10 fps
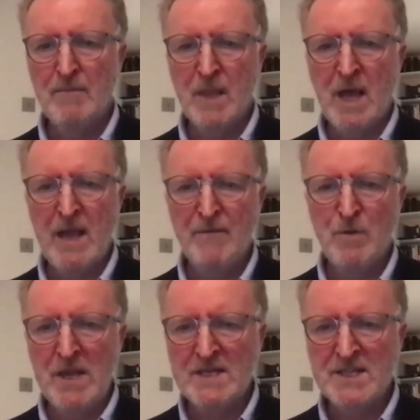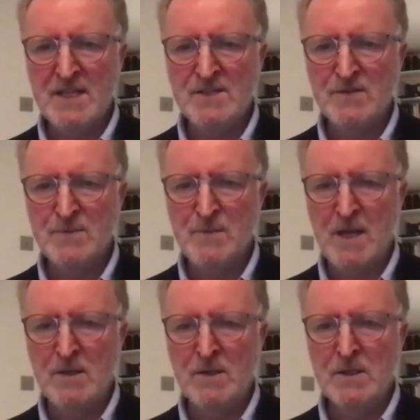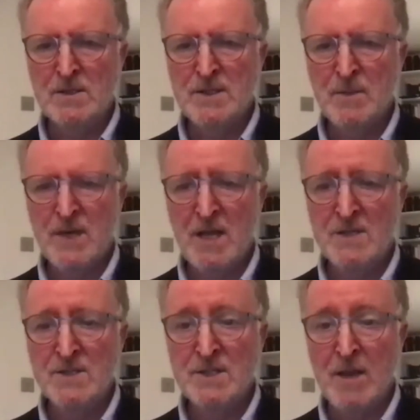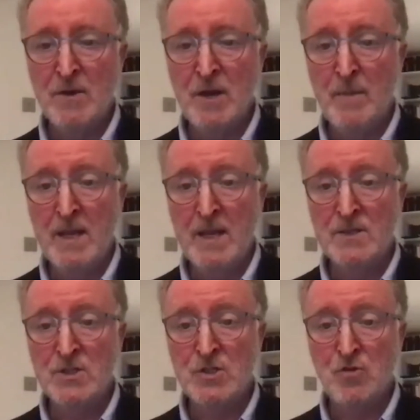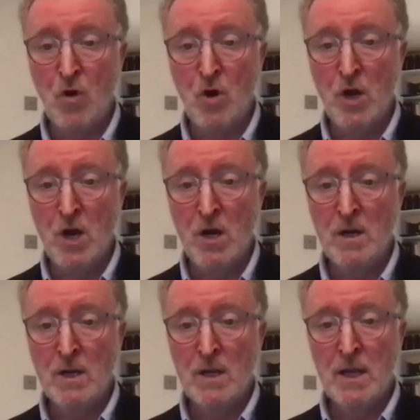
I have a weak sense of smell. Somebody asks, how can I make it stronger?